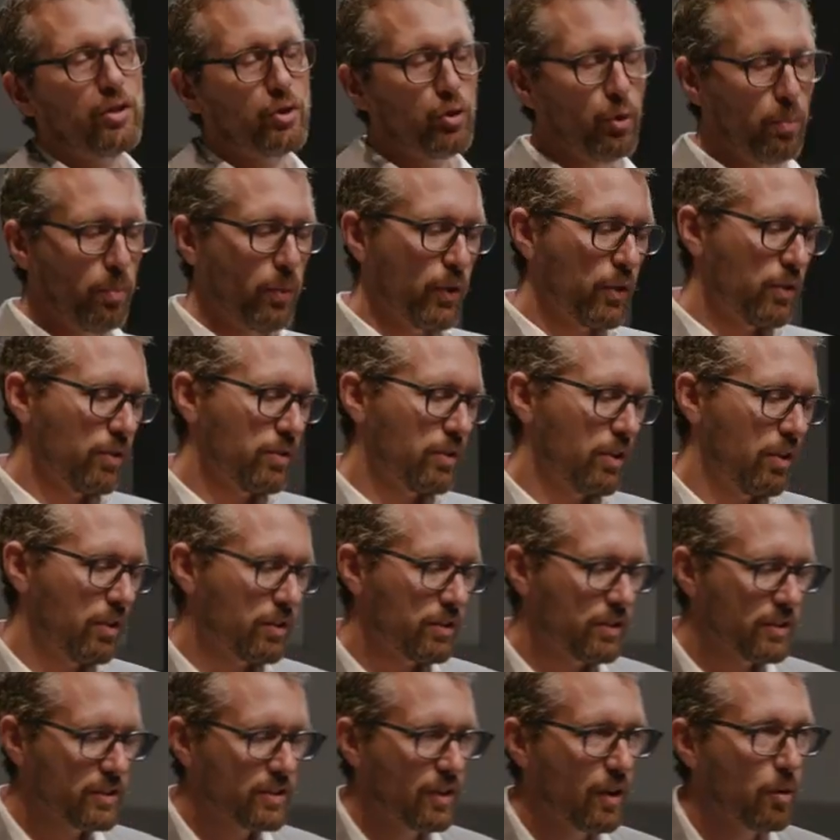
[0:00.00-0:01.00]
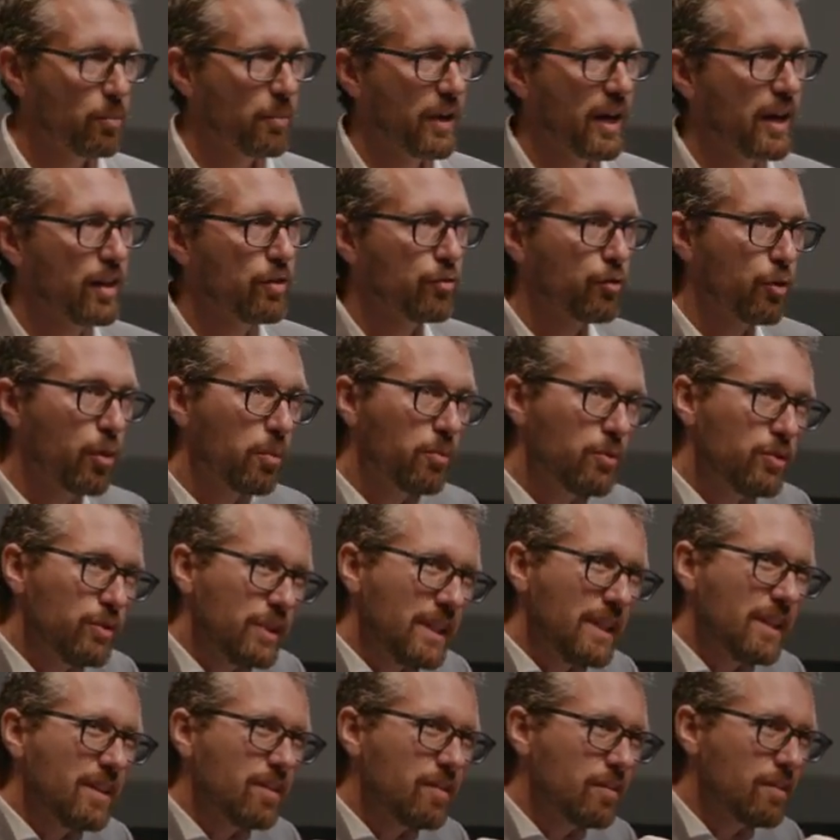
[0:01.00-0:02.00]
Superconductors are made from
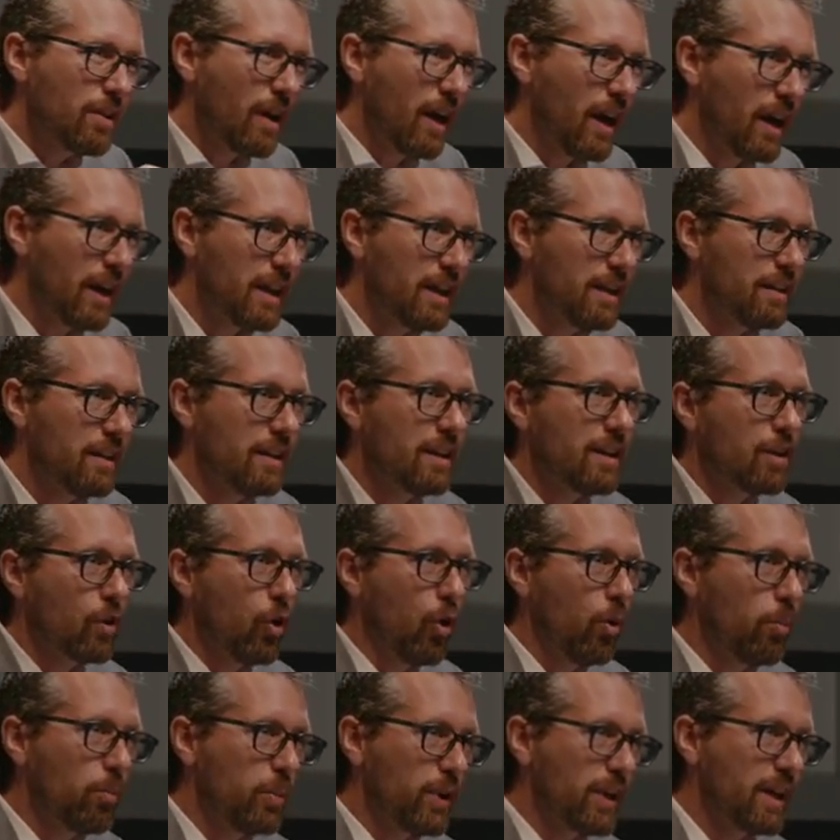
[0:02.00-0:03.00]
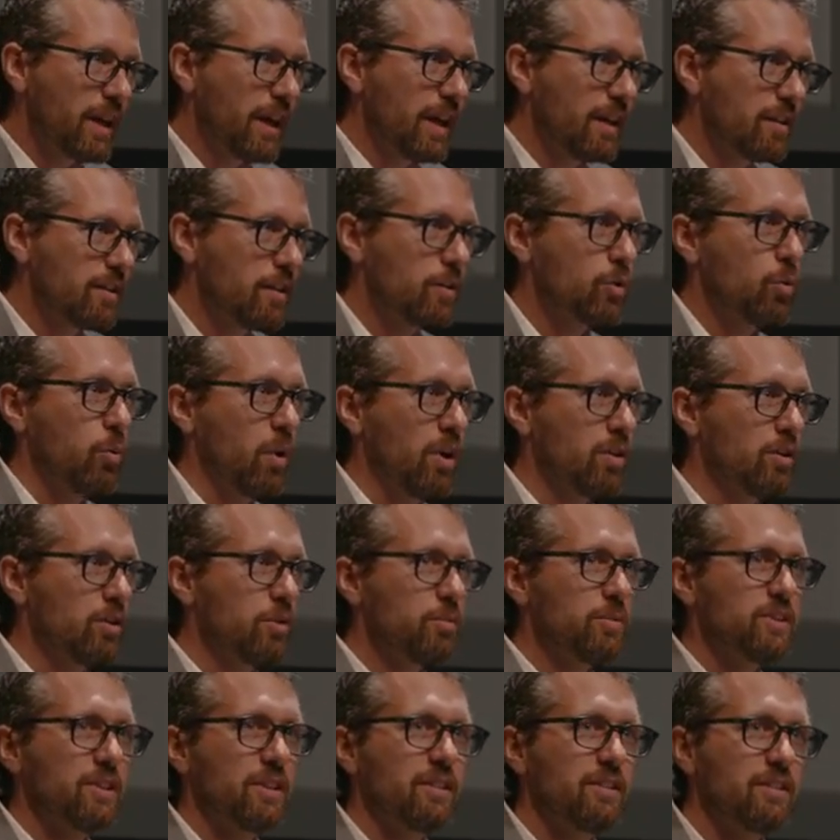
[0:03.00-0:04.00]
really tiny, complicated
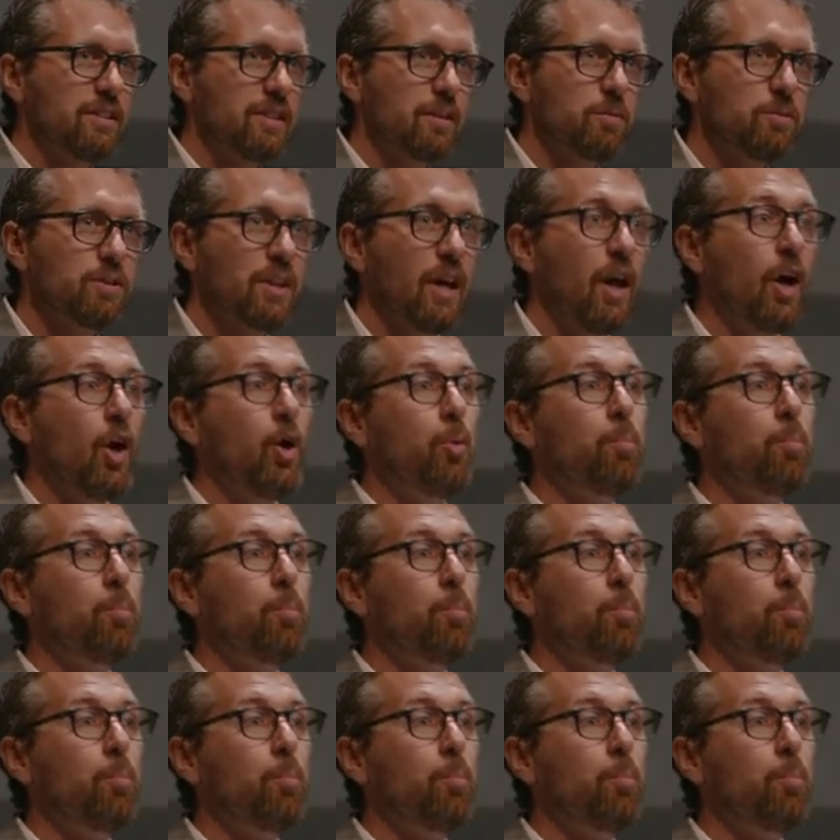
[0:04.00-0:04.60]
quantum systems,